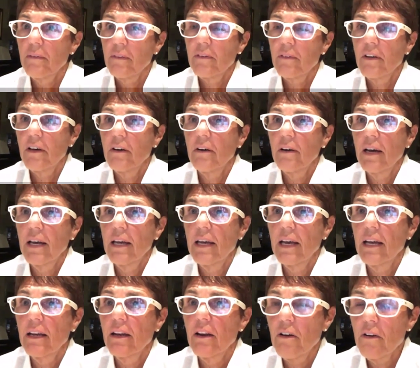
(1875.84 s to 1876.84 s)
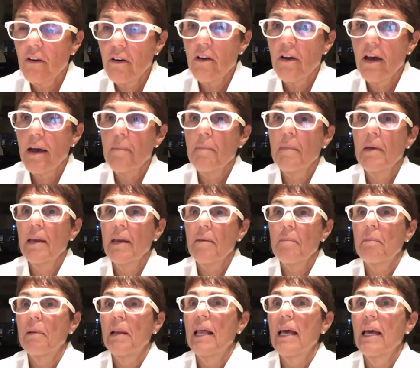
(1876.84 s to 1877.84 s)
So I, I don't know how
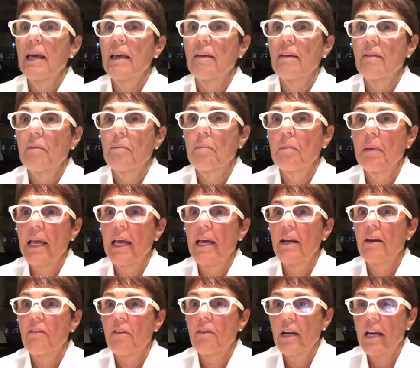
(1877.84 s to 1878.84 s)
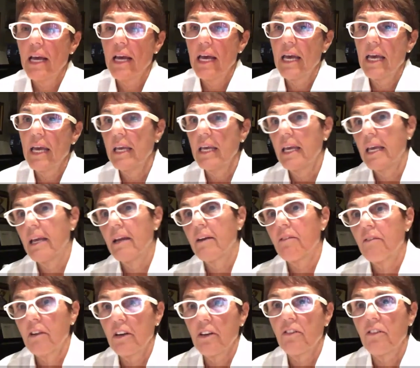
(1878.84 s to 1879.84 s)
many players played Renee and
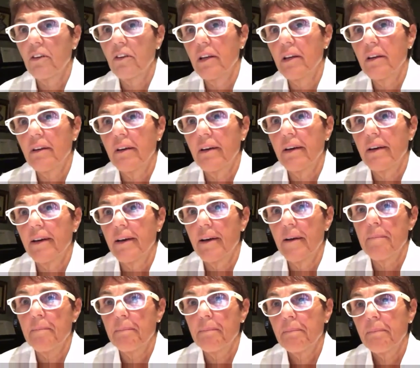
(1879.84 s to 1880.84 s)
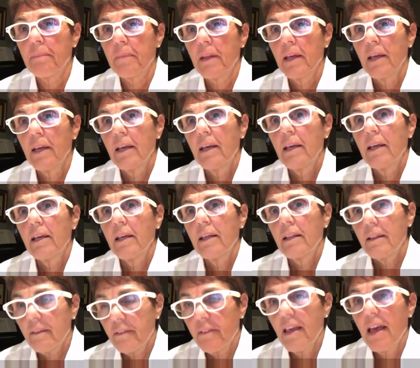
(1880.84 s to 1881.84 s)
Richard um,
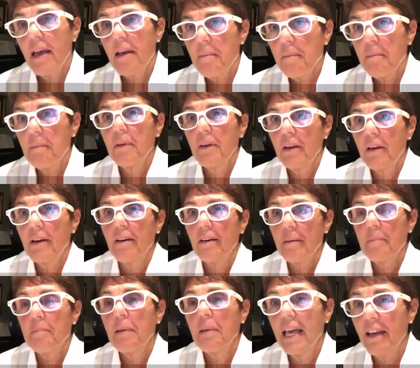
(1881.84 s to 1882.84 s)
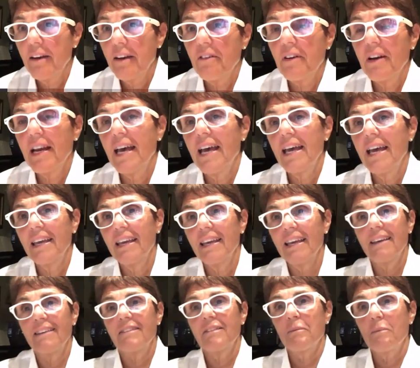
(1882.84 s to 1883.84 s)
the same, you know, I played Renee
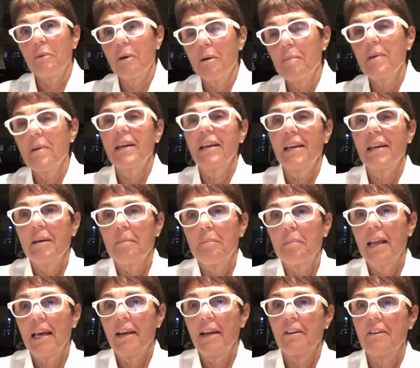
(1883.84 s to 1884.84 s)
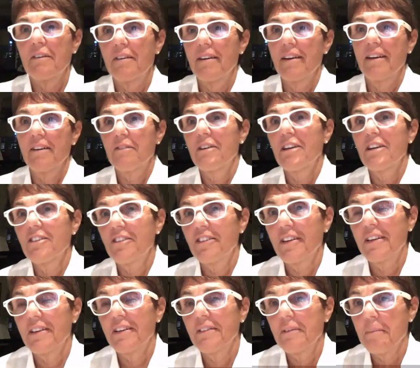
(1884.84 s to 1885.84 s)
as a woman and I played uh,
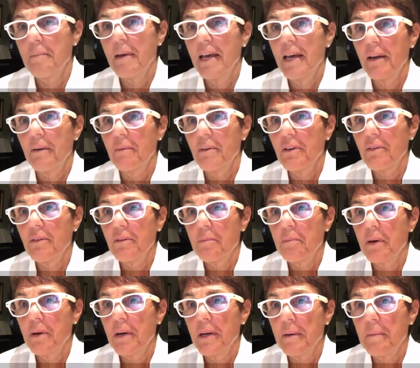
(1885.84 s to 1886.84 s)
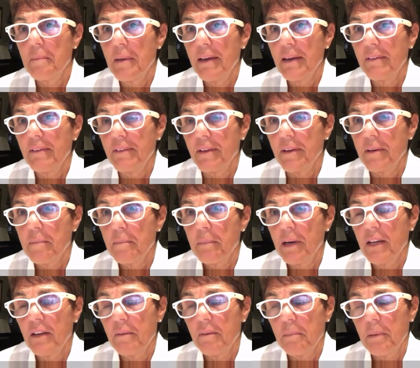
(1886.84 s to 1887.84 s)
Richard as a man, which is pretty amazing.
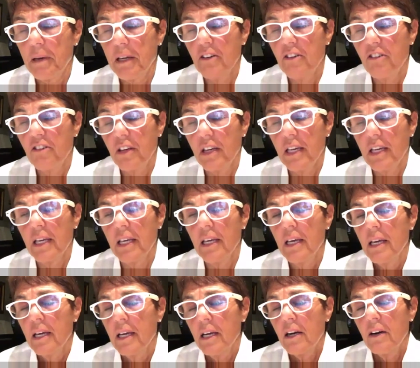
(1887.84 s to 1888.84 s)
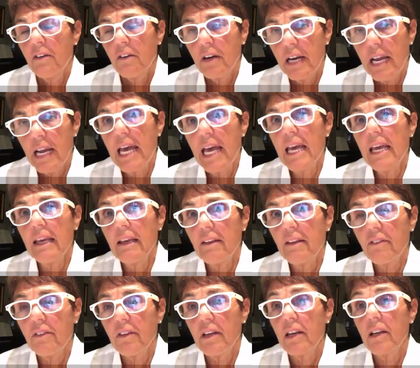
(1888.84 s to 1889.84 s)
But, but she, Renee
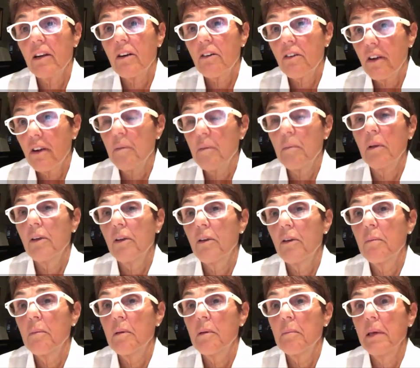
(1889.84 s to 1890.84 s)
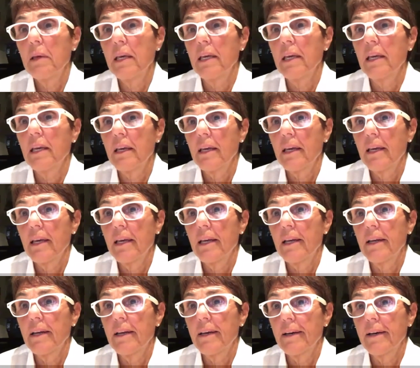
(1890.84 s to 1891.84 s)
is an incredible human being
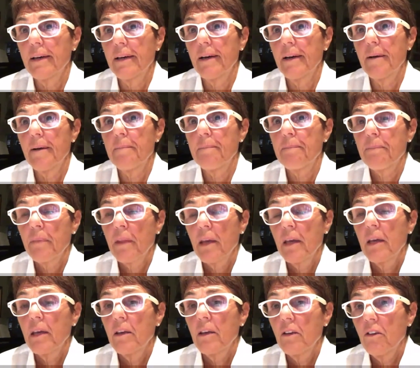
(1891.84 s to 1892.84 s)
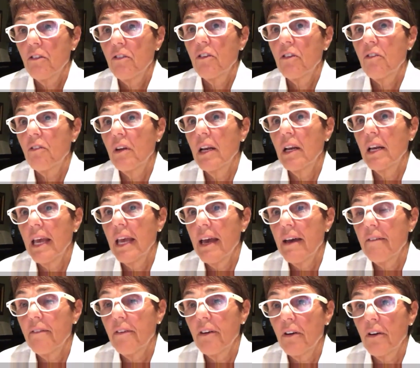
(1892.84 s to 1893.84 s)
and, um, you should really
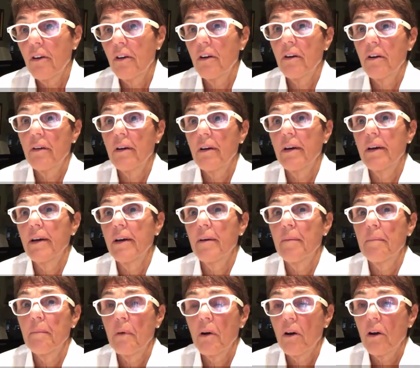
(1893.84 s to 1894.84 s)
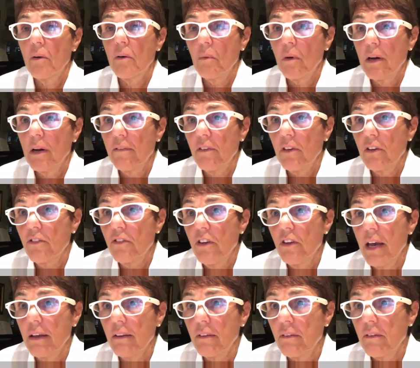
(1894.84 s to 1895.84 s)
have her um, on one of your
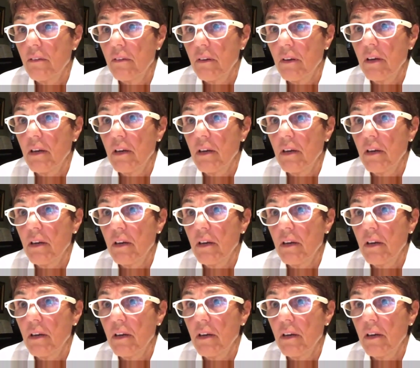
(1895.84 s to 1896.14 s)
chats.